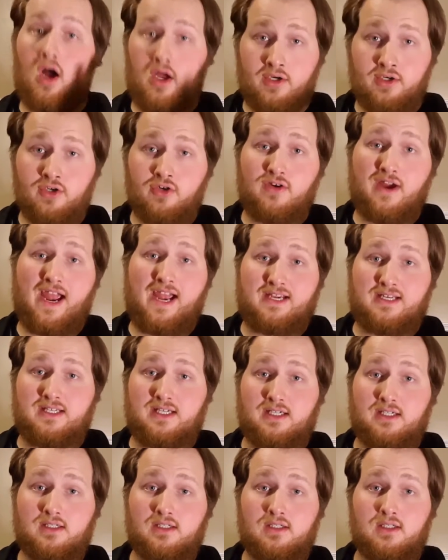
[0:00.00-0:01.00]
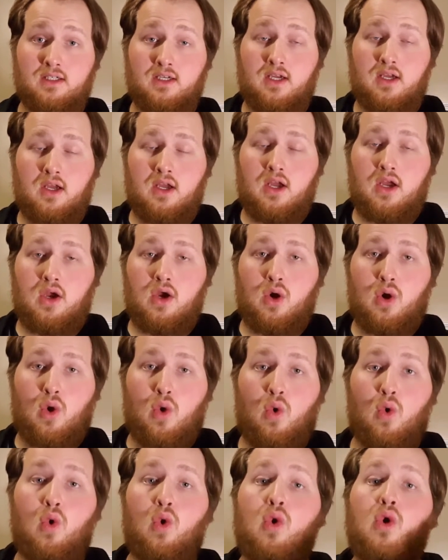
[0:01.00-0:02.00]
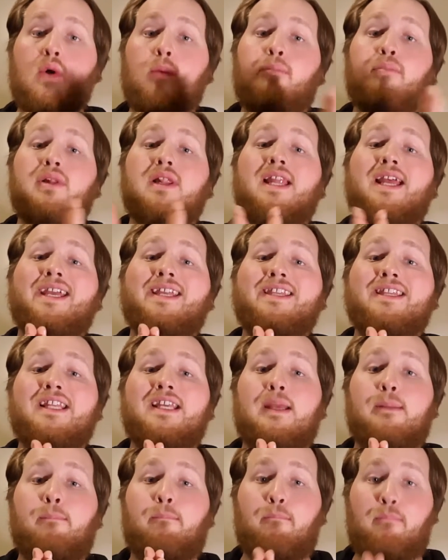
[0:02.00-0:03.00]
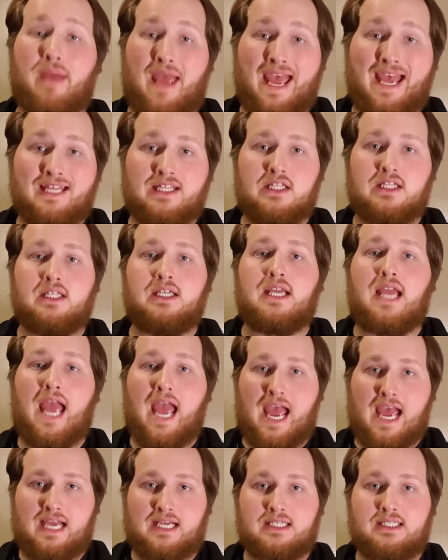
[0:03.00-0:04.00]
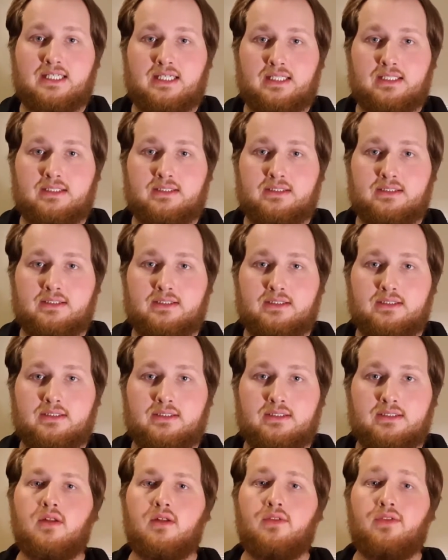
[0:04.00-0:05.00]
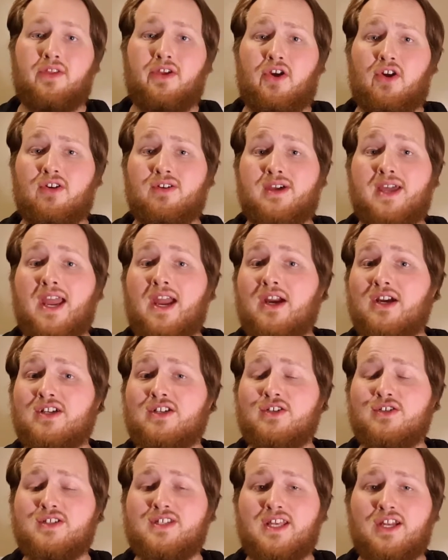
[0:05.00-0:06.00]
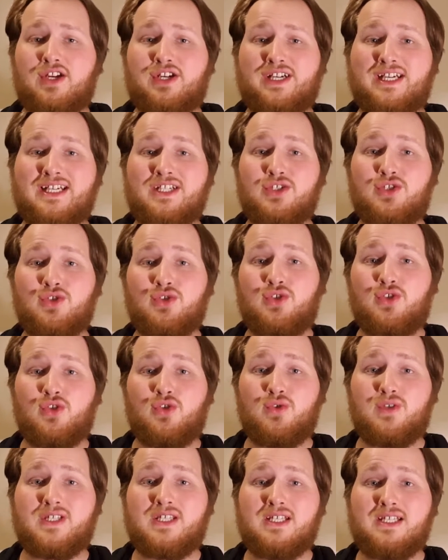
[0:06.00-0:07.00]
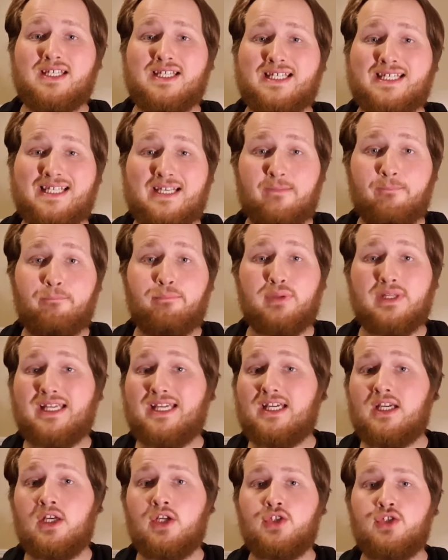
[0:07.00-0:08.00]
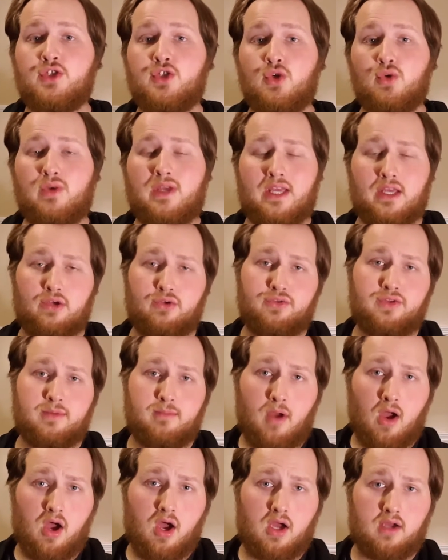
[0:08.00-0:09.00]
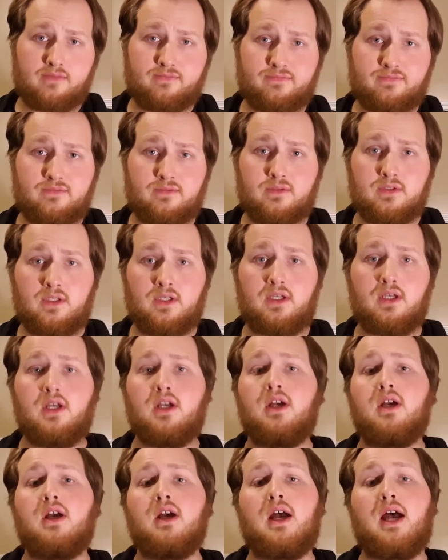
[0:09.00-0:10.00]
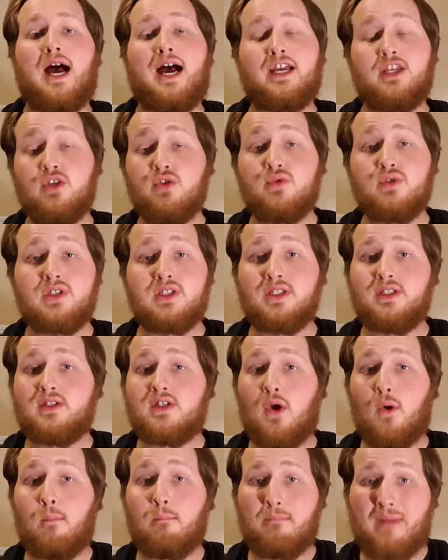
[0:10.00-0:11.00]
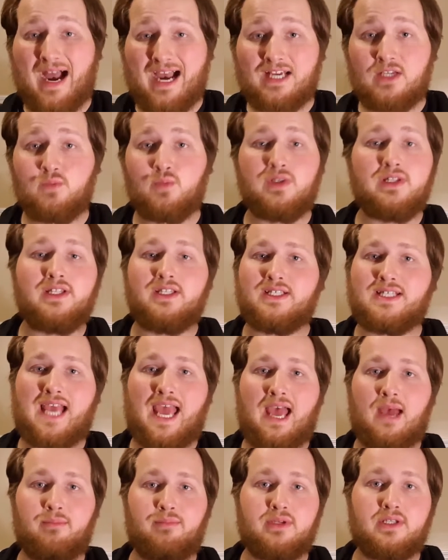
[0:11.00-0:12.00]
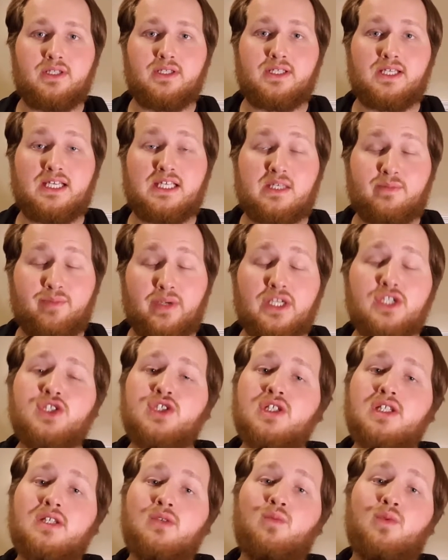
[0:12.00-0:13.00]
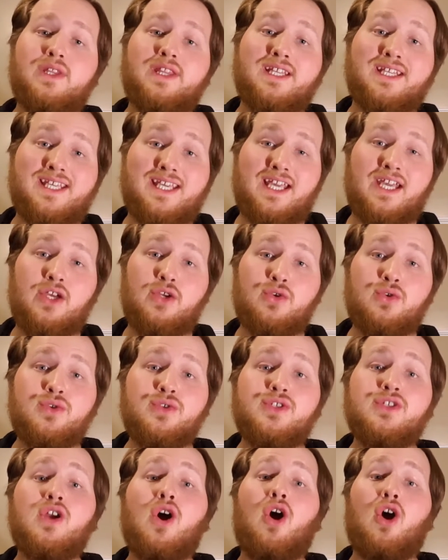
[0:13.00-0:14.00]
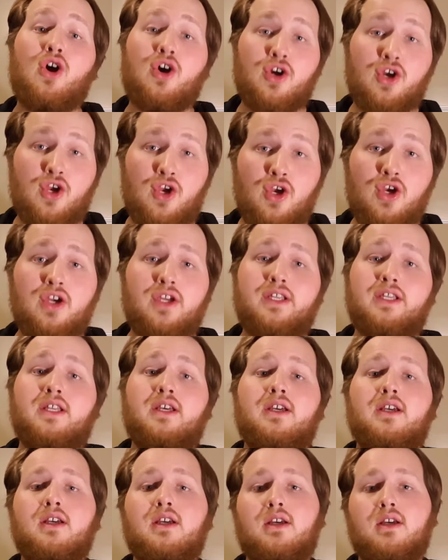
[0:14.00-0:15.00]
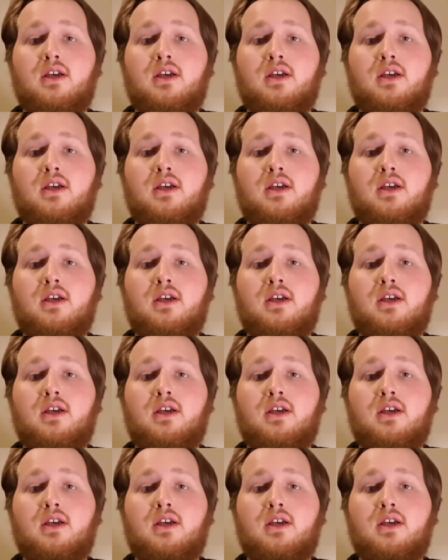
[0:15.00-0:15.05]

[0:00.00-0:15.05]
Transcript: underacting, or plainly badly acting. There are characters that are introduced simply to kill them off. I usually don't mind when this happens, especially when the kills are good.